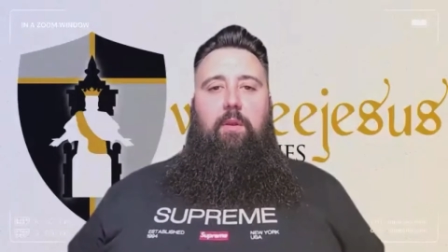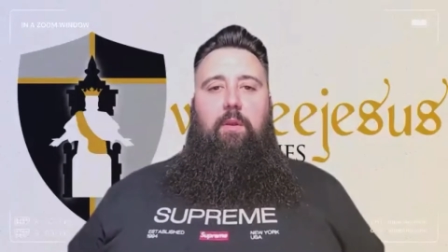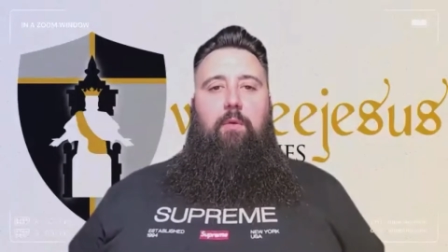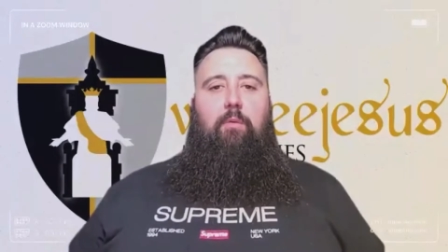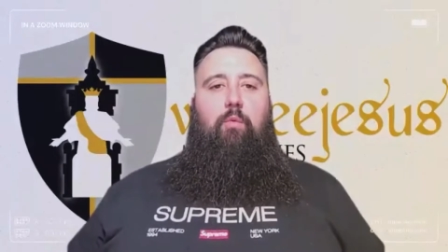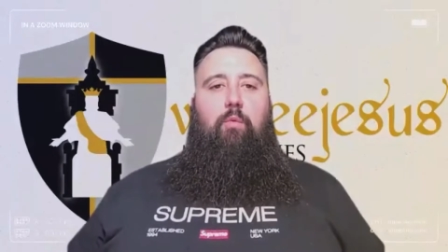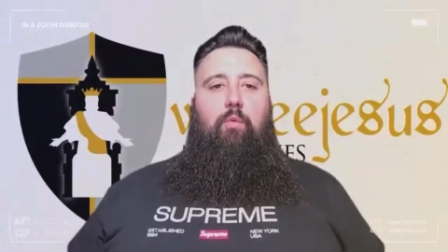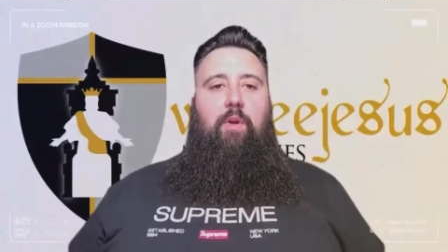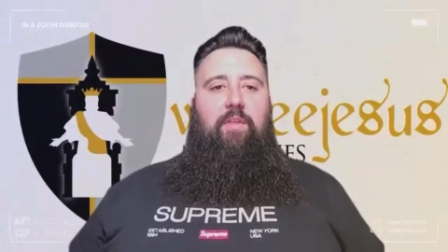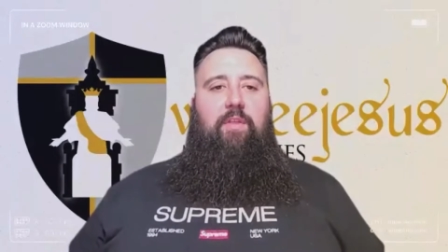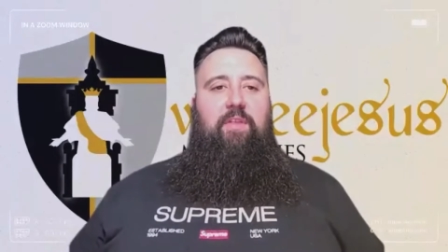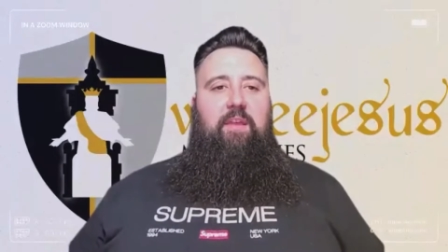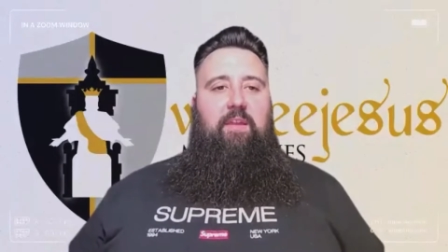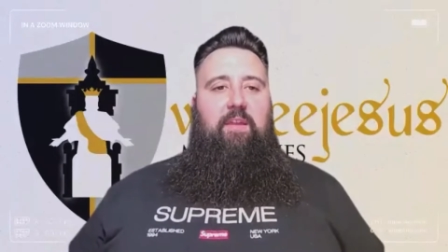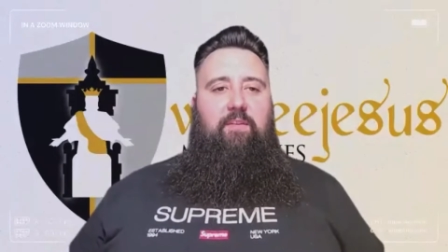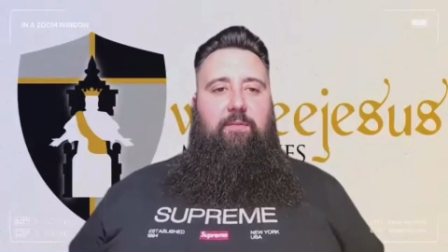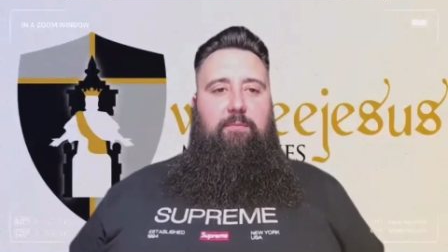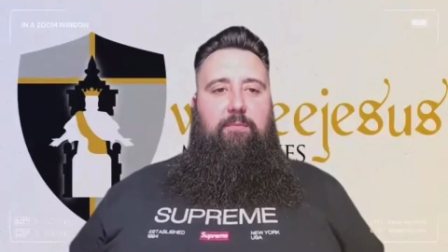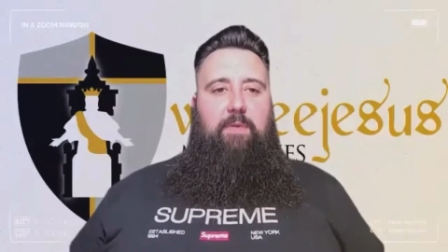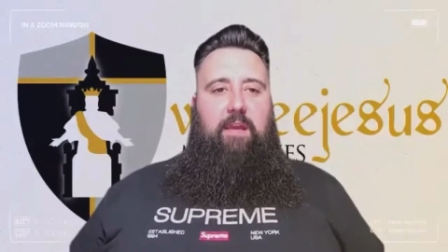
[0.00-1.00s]
with
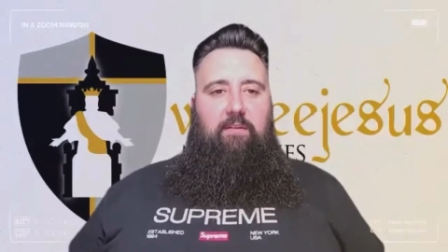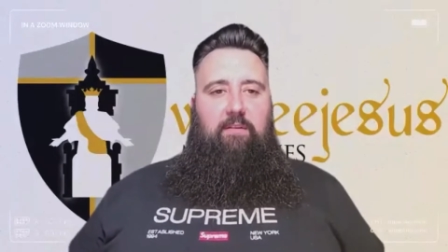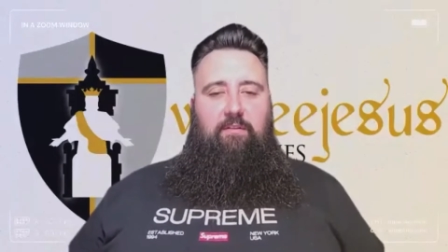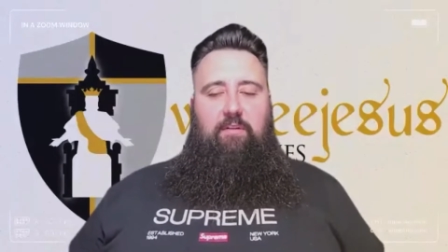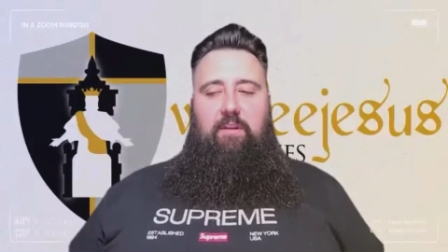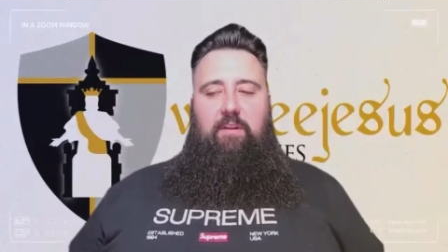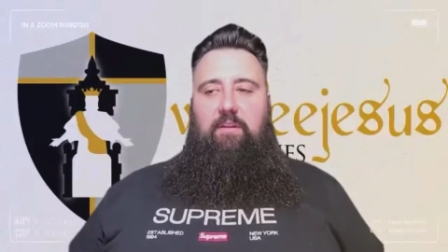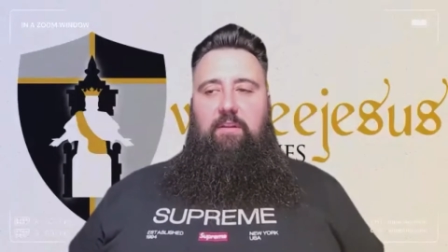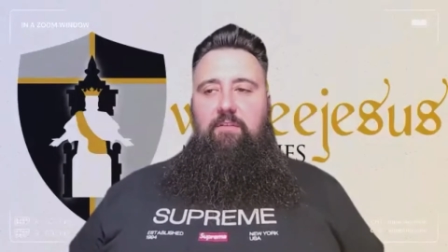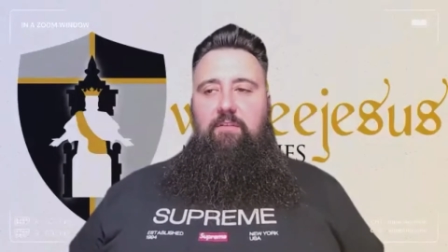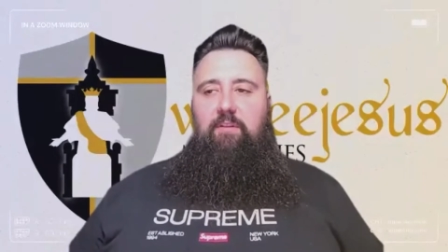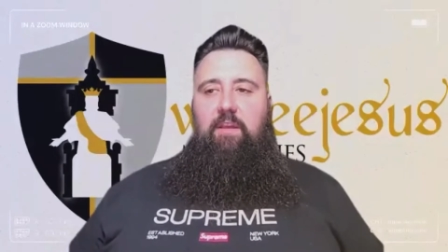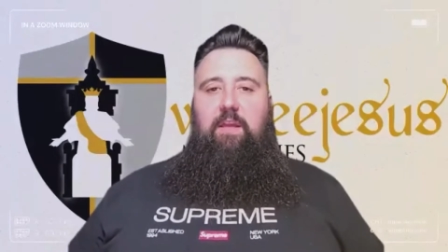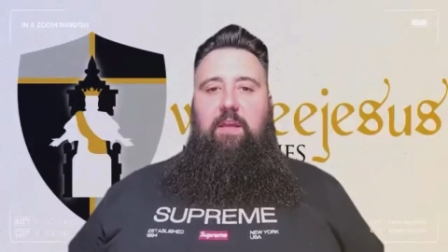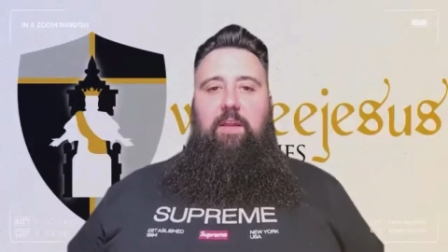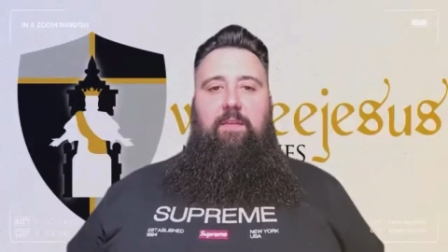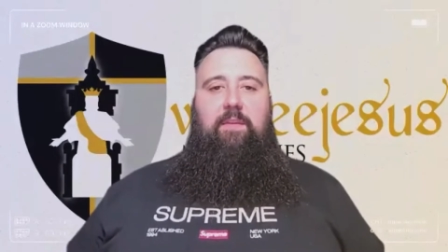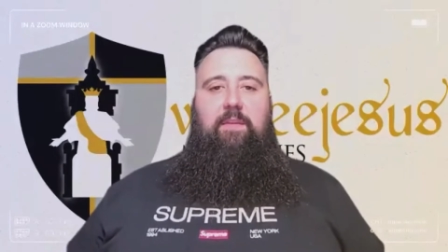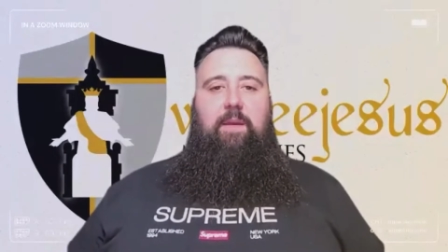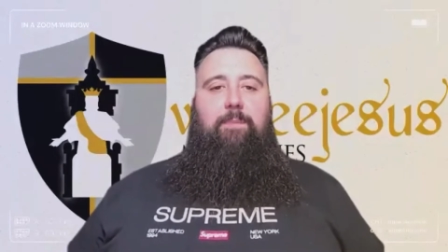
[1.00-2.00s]
his message
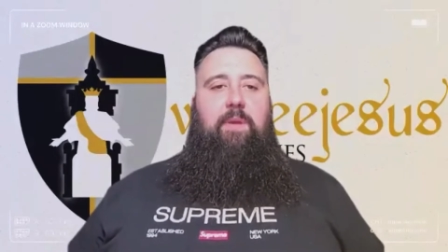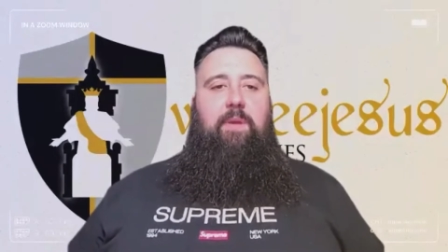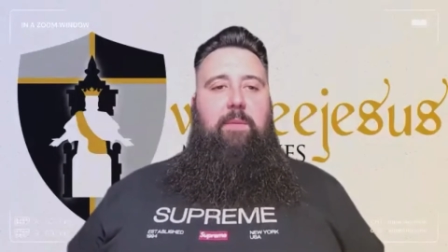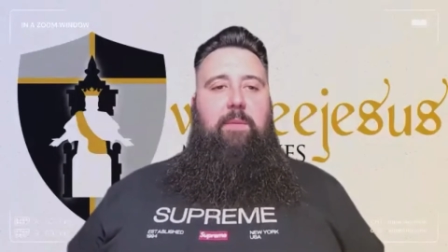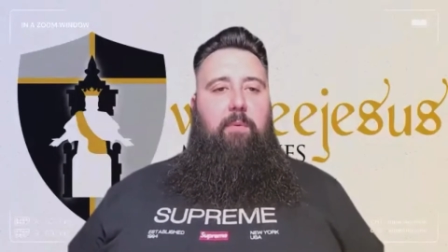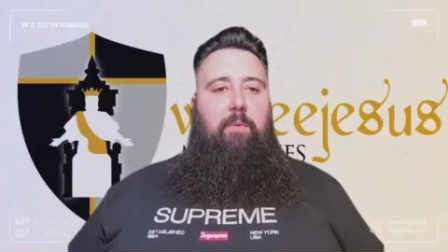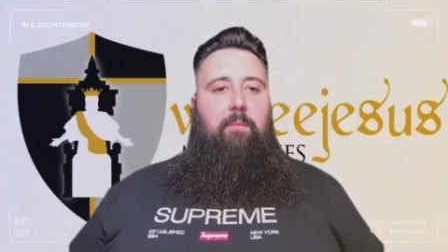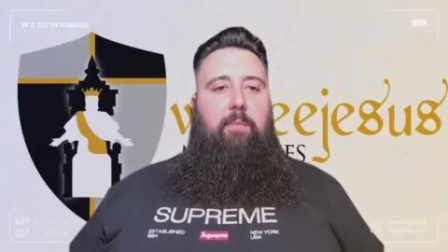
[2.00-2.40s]
that people